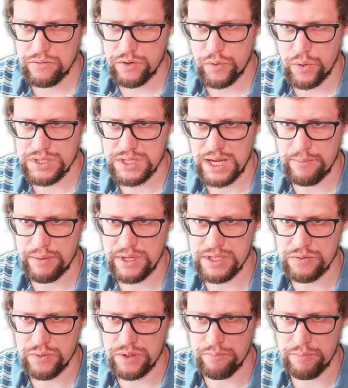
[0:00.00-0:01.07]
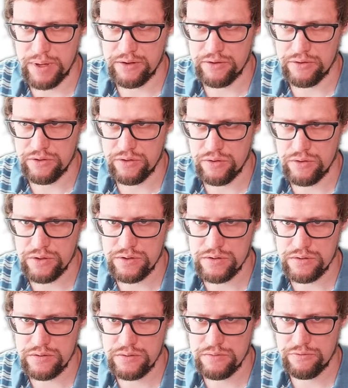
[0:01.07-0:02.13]
Request line begins with a method
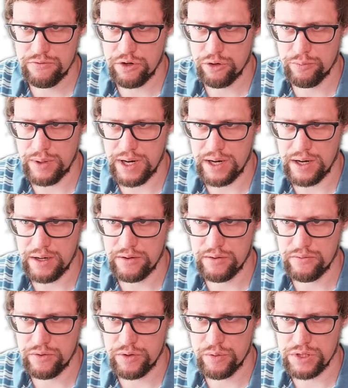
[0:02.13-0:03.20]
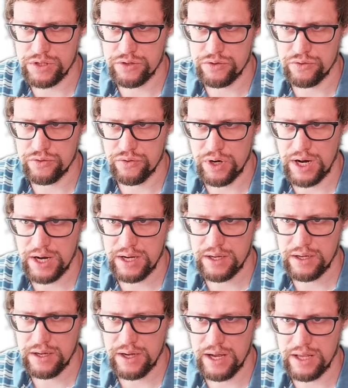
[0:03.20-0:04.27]
token, followed by request
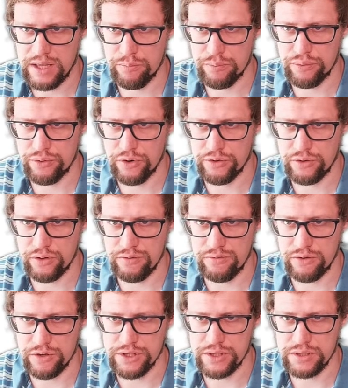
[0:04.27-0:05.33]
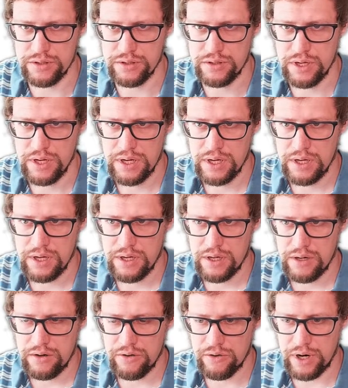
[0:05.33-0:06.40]
URI and the protocol version.
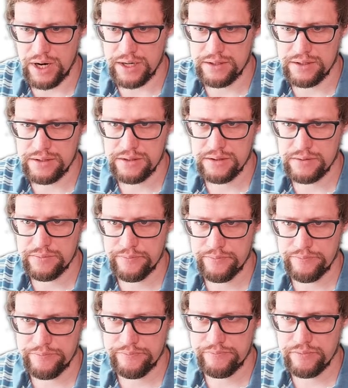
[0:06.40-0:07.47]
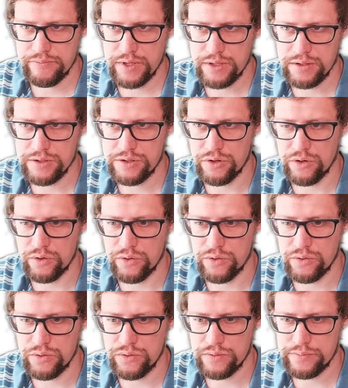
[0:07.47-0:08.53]
Right.
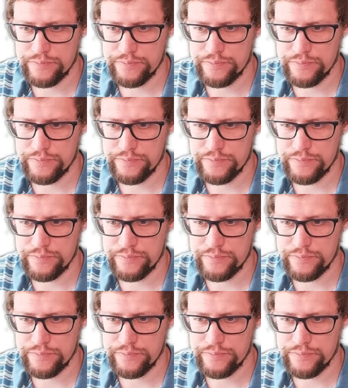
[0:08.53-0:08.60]
So